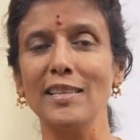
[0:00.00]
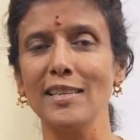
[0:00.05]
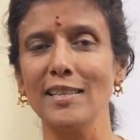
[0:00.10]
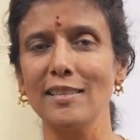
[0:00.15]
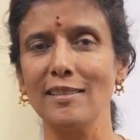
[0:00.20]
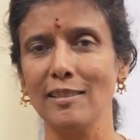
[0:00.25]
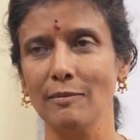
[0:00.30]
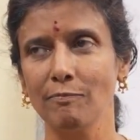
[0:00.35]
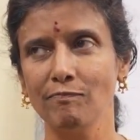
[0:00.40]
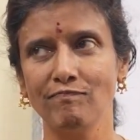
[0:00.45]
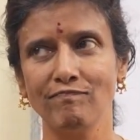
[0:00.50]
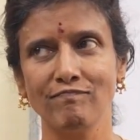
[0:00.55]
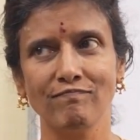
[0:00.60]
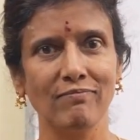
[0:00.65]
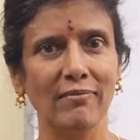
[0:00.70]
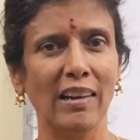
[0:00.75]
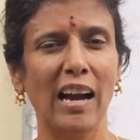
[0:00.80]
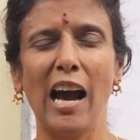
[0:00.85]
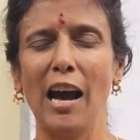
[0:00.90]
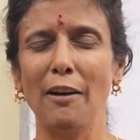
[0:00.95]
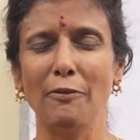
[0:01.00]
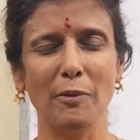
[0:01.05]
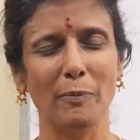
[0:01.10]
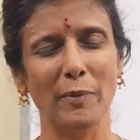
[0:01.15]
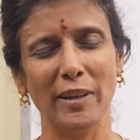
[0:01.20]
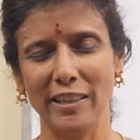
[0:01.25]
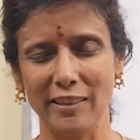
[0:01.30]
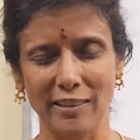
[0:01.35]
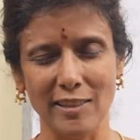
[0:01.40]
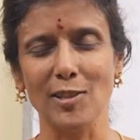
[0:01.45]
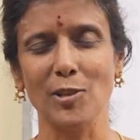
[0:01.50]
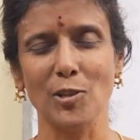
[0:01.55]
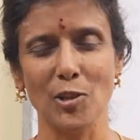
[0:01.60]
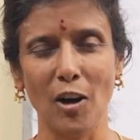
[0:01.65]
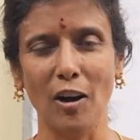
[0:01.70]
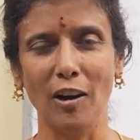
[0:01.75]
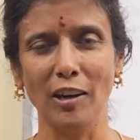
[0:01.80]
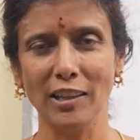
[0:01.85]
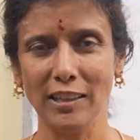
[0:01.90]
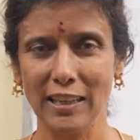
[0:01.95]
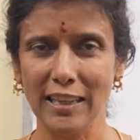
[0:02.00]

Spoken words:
is half a meter. It's not.